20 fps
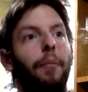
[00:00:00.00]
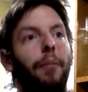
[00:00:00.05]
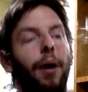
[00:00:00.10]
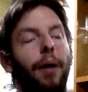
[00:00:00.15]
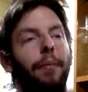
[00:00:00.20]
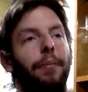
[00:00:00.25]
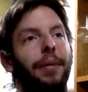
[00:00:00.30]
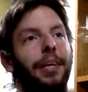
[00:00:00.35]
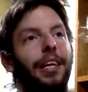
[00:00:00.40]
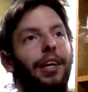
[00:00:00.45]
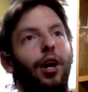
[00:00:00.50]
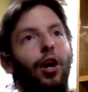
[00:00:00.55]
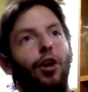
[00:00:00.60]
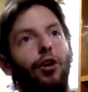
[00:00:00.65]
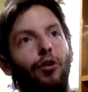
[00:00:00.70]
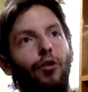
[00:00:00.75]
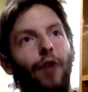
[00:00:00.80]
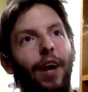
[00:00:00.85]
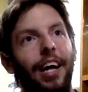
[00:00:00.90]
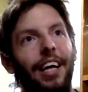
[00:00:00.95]
Probably
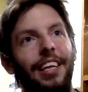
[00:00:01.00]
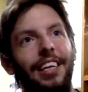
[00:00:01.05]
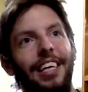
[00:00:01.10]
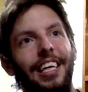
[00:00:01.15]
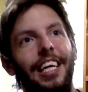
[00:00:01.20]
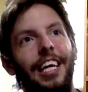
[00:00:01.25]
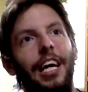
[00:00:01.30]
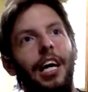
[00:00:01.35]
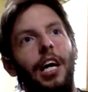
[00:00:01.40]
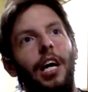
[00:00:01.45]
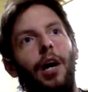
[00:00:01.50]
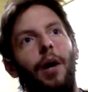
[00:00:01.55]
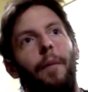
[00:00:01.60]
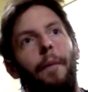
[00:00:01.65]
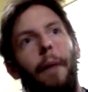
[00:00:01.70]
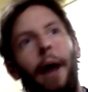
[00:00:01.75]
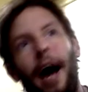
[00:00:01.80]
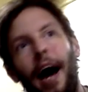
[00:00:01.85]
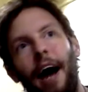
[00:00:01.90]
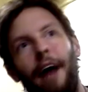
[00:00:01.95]
directly
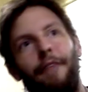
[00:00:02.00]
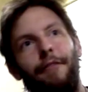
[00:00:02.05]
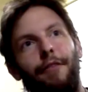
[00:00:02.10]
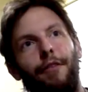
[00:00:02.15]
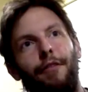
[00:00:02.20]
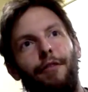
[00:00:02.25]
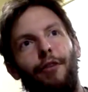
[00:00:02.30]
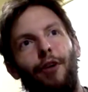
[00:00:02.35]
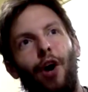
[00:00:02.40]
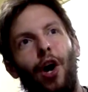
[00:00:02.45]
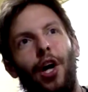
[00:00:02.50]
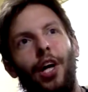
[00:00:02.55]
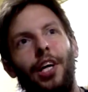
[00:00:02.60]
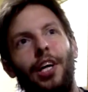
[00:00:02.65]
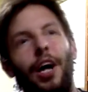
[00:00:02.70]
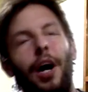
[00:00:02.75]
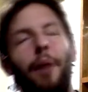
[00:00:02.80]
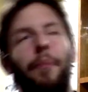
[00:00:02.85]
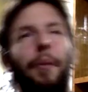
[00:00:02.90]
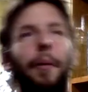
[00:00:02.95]
after
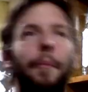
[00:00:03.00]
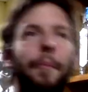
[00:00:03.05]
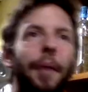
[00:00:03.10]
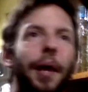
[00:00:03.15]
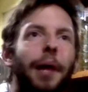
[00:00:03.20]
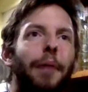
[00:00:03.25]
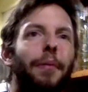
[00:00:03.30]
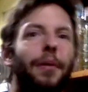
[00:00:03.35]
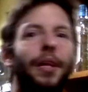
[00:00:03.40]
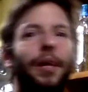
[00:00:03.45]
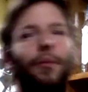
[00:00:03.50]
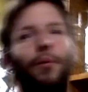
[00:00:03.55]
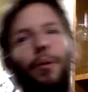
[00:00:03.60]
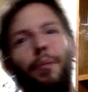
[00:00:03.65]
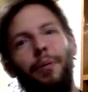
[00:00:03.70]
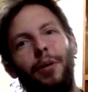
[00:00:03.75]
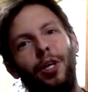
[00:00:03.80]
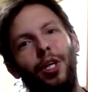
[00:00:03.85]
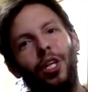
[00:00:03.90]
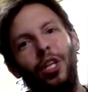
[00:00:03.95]
Veronica, but maybe they would
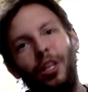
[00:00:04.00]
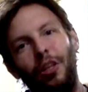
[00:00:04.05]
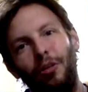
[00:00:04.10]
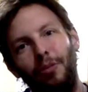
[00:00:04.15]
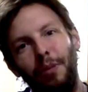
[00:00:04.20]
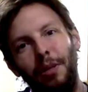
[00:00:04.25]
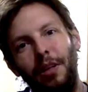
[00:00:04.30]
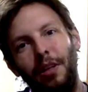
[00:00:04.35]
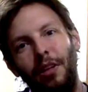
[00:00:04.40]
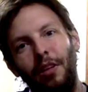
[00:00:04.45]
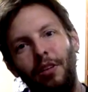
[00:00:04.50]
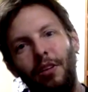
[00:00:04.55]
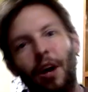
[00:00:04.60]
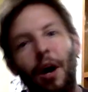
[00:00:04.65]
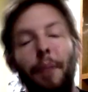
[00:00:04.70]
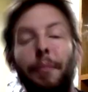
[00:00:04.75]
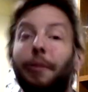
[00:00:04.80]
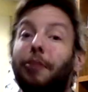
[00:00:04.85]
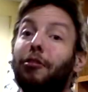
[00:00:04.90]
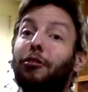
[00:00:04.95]
have pushed Elizabeth to the
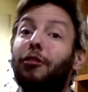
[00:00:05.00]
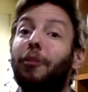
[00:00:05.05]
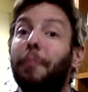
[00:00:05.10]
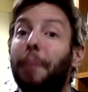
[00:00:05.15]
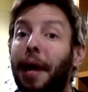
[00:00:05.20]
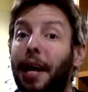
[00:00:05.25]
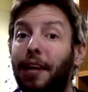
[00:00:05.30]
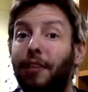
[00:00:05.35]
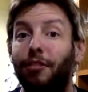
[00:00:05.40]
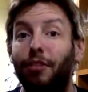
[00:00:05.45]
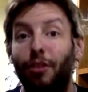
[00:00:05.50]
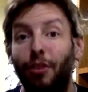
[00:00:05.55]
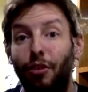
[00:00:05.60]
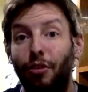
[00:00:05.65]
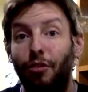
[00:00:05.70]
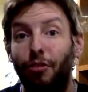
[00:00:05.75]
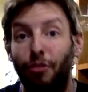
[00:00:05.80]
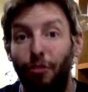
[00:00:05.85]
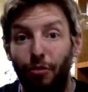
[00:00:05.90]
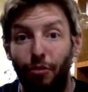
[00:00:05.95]
top. It just depends on
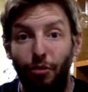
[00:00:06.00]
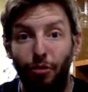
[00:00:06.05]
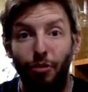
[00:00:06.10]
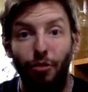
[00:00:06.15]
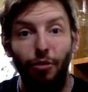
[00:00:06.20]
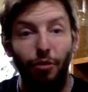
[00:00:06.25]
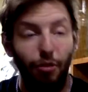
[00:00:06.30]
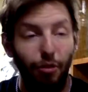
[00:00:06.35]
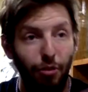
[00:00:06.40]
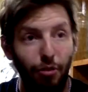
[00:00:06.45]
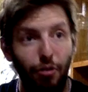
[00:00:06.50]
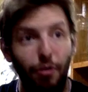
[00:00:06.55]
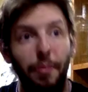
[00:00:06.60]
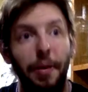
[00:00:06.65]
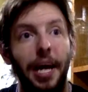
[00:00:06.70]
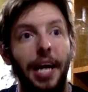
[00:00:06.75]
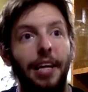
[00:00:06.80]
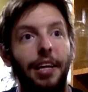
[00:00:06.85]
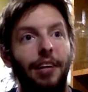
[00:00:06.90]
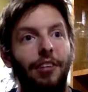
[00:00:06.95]
the
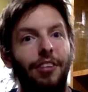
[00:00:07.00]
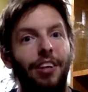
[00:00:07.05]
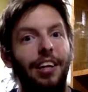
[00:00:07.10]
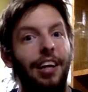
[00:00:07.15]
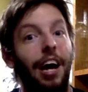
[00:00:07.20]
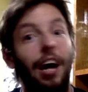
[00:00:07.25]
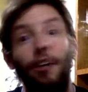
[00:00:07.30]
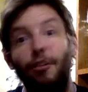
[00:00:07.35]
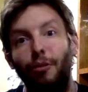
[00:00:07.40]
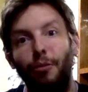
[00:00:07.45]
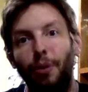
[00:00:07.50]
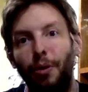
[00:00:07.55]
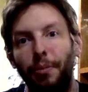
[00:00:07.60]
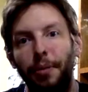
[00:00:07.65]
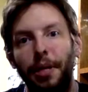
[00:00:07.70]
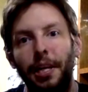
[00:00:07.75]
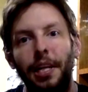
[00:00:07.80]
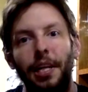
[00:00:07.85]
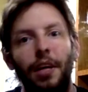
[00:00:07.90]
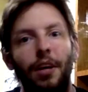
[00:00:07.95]
semantics. And Nadja would have
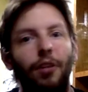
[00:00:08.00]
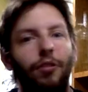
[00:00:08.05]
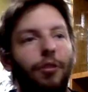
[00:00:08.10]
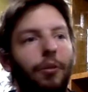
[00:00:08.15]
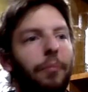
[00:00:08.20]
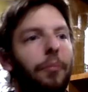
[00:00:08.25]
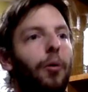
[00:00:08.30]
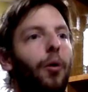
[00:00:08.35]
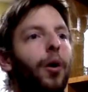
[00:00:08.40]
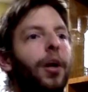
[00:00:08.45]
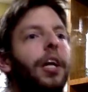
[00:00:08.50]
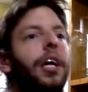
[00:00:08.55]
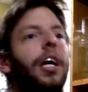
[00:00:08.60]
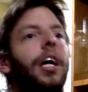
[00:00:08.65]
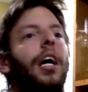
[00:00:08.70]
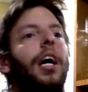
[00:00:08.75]
been in there at some point.